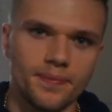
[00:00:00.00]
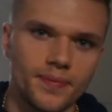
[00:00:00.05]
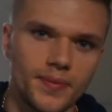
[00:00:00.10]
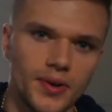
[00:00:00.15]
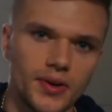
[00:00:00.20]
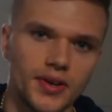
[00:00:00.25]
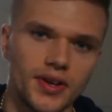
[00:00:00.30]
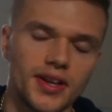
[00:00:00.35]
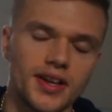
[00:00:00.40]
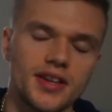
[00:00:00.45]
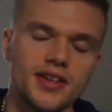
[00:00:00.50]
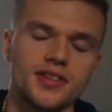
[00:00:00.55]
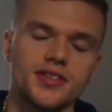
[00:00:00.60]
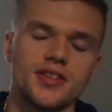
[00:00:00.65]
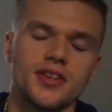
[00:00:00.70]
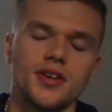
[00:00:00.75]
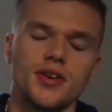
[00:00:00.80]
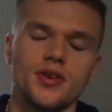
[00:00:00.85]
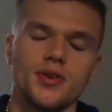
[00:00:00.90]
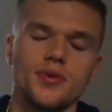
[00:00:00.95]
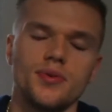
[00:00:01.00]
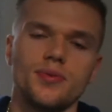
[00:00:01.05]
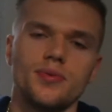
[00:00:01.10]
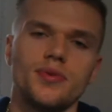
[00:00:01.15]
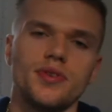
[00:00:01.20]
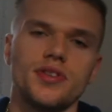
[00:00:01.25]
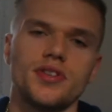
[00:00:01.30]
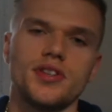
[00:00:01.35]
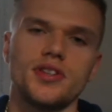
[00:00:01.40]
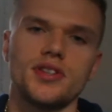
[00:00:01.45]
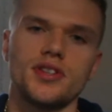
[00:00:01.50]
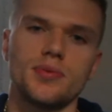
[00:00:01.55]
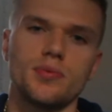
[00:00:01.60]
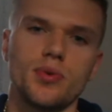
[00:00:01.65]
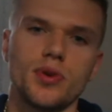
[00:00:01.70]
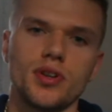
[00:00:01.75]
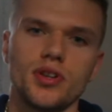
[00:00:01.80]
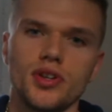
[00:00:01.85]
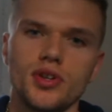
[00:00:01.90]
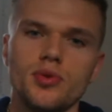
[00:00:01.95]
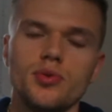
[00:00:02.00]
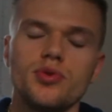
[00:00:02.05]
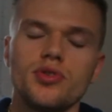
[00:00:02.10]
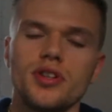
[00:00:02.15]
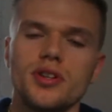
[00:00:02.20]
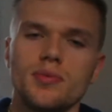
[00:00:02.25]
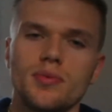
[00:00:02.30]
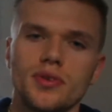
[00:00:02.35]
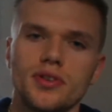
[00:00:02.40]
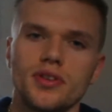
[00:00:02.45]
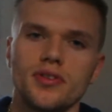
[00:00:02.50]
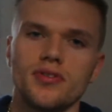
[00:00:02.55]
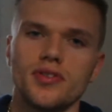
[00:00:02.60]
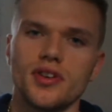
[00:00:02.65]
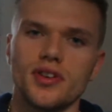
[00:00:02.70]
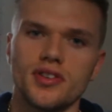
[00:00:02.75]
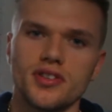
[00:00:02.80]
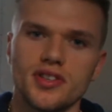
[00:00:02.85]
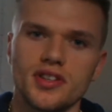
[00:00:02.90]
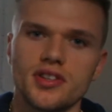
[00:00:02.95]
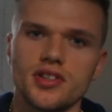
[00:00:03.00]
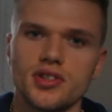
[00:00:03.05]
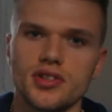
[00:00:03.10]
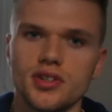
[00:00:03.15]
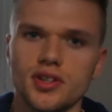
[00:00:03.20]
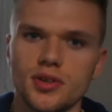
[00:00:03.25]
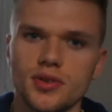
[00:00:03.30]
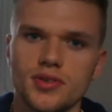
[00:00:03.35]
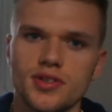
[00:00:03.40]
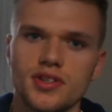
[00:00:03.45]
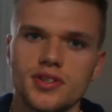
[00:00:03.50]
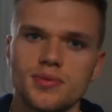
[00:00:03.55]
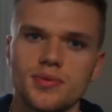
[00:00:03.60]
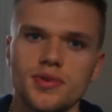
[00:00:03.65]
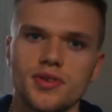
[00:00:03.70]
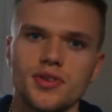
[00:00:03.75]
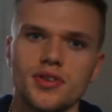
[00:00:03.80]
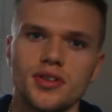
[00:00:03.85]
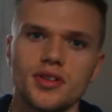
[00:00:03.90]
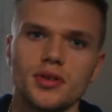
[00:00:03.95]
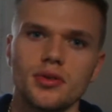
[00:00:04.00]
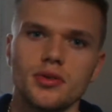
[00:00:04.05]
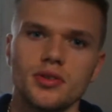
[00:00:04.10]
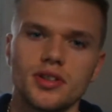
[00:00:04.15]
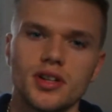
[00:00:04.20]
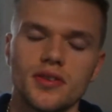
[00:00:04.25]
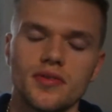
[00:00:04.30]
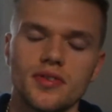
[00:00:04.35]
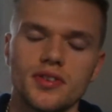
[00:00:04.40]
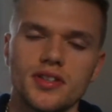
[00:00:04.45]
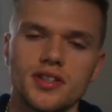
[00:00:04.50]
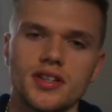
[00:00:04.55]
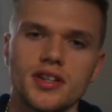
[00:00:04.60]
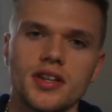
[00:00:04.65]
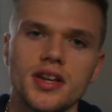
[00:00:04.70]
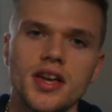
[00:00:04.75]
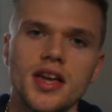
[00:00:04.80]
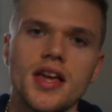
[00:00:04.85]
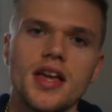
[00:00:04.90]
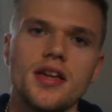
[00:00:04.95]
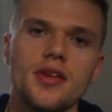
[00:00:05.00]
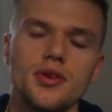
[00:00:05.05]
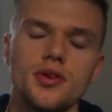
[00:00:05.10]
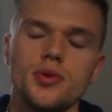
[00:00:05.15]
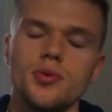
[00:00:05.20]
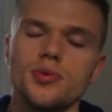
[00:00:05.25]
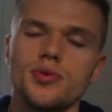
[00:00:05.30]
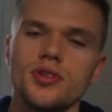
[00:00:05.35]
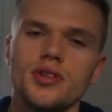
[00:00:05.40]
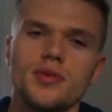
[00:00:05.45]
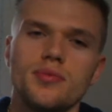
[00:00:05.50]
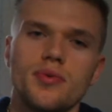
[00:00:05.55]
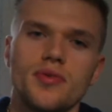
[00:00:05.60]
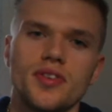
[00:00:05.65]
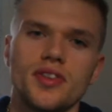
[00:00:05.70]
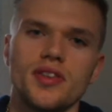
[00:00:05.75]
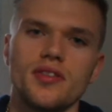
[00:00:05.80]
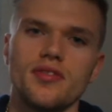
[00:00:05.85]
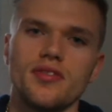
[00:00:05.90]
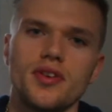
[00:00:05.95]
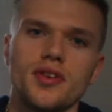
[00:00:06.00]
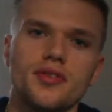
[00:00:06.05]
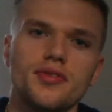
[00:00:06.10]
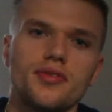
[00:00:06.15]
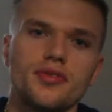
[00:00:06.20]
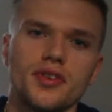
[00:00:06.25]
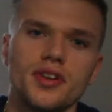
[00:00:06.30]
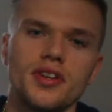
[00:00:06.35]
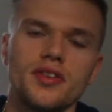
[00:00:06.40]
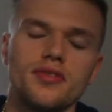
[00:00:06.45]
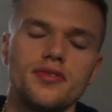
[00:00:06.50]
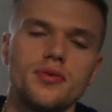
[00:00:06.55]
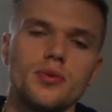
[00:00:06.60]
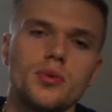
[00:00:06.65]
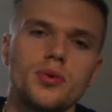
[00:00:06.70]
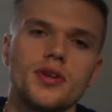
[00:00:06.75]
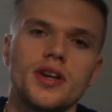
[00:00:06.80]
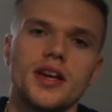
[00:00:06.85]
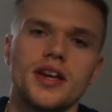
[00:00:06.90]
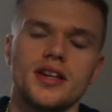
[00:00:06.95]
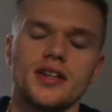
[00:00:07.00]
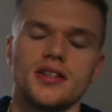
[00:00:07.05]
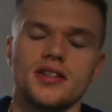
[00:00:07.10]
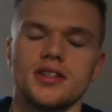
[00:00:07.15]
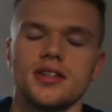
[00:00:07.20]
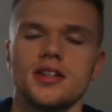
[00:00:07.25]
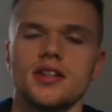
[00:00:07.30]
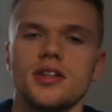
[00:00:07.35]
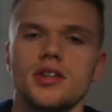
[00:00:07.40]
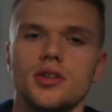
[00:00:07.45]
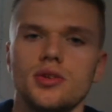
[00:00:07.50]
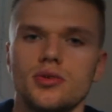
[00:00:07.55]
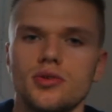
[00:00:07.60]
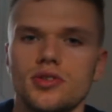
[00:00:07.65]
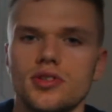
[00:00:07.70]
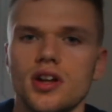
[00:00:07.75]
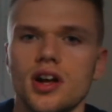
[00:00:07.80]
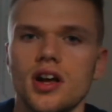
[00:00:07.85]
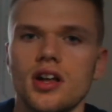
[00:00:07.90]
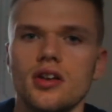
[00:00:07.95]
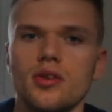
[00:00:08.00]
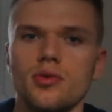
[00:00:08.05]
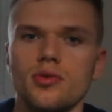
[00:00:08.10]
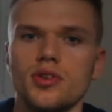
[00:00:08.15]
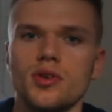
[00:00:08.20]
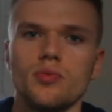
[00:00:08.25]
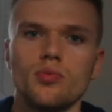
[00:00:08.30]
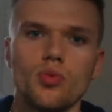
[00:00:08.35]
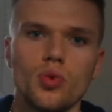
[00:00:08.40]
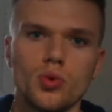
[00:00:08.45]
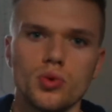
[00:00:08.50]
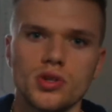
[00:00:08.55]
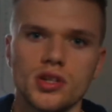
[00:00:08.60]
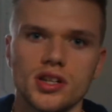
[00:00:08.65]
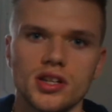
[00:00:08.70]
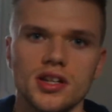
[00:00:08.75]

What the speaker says: Okay, so this is usually one of the first things you notice when you're in a caloric deficit. Usually within the first 3 to 4 days you start losing water.